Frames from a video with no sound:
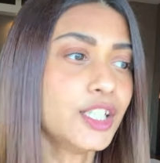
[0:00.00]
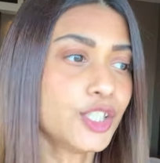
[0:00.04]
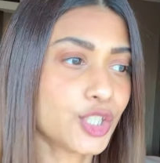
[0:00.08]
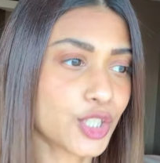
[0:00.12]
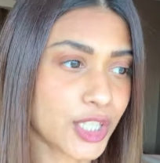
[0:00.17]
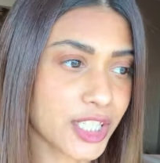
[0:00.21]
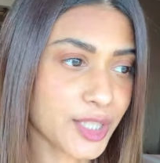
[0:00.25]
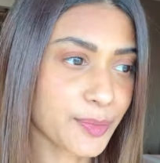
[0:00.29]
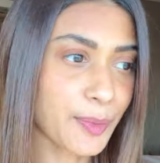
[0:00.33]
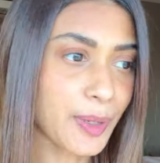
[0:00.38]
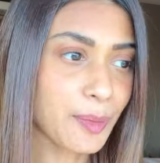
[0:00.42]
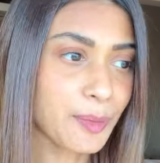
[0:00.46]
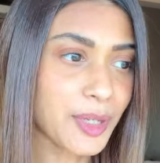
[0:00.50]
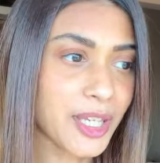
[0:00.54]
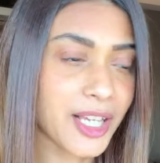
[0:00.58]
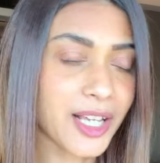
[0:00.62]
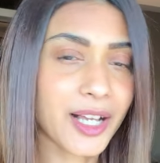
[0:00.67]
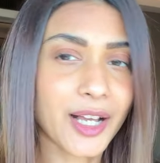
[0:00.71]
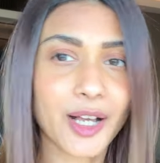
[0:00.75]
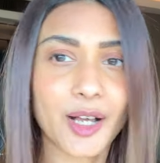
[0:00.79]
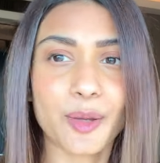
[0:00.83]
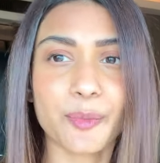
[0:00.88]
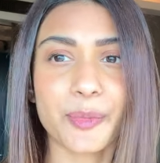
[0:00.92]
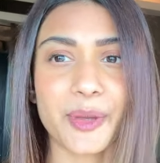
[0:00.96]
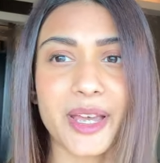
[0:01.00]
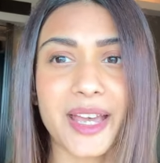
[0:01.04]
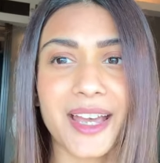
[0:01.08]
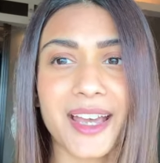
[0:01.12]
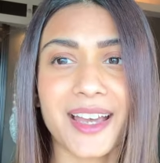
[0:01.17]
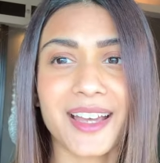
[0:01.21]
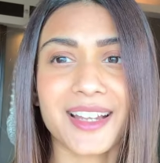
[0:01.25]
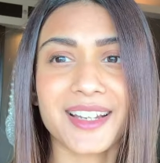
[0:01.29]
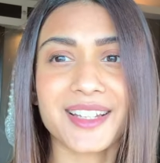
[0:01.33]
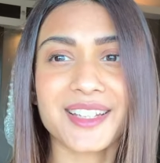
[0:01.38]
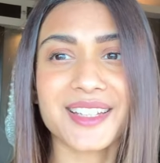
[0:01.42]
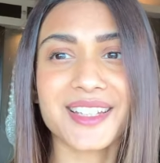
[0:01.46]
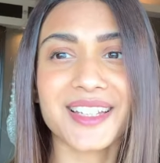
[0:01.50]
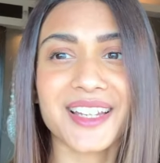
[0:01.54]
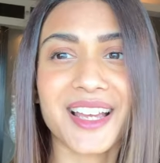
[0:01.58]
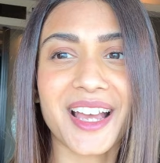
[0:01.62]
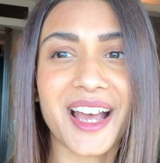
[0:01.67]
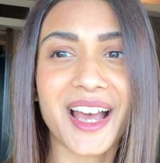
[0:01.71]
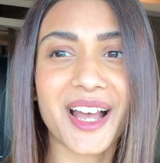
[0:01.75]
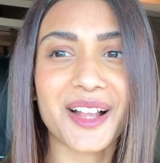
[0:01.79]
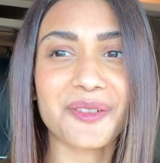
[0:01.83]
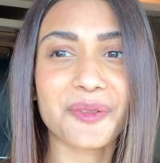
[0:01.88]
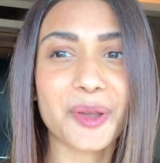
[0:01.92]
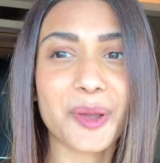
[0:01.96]
just my makeup, and
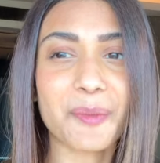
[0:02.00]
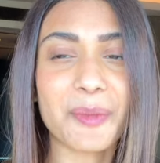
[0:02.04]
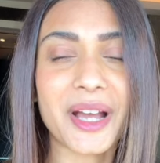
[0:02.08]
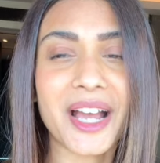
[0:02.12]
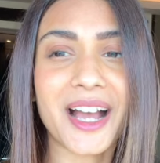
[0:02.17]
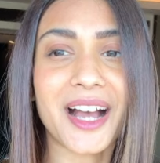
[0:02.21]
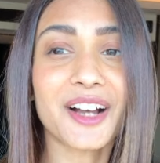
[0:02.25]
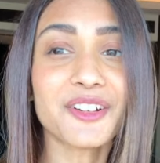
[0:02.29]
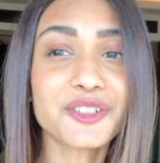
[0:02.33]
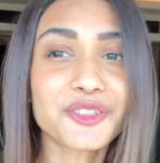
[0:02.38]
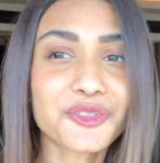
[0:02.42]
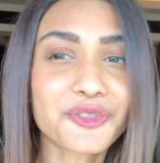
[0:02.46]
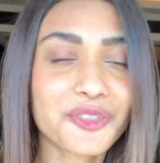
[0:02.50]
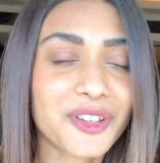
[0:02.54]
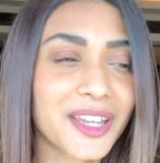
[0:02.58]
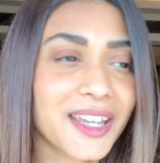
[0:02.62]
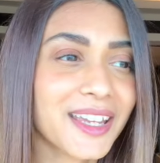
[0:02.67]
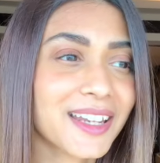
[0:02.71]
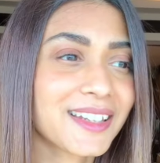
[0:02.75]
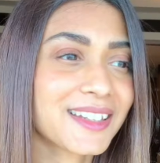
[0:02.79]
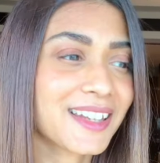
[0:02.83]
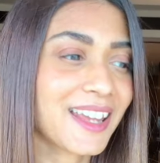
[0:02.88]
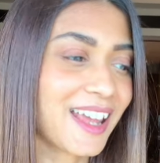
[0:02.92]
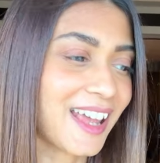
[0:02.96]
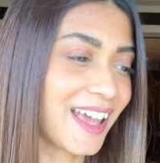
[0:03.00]
I'll wear my outfit